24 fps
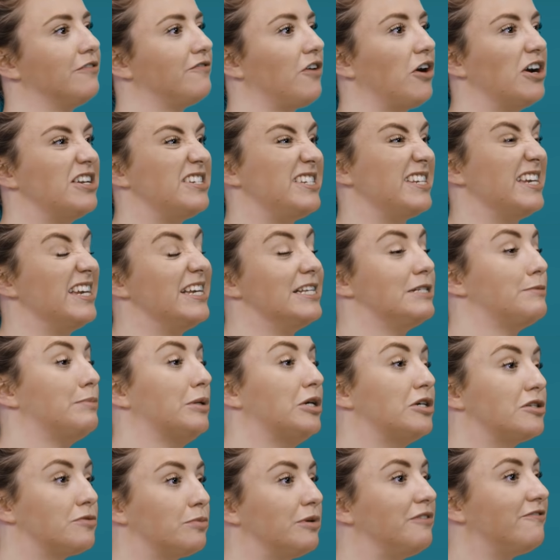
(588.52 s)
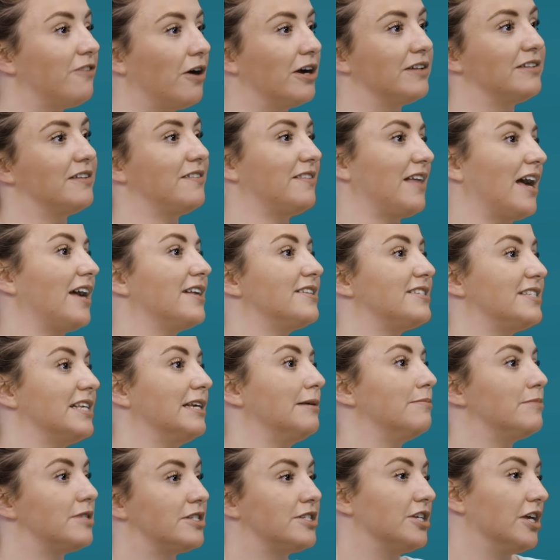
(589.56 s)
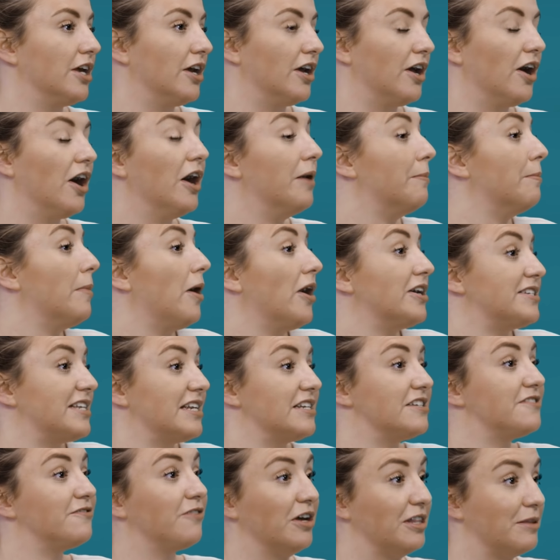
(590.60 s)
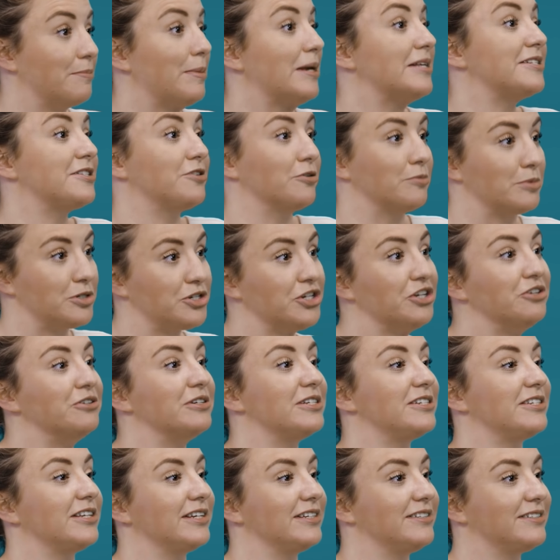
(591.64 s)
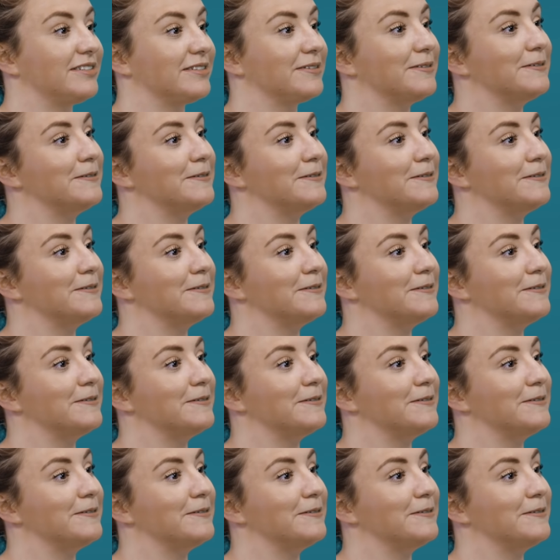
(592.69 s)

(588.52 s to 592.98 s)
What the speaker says: of ideas because we find that seems to identify the best opportunities.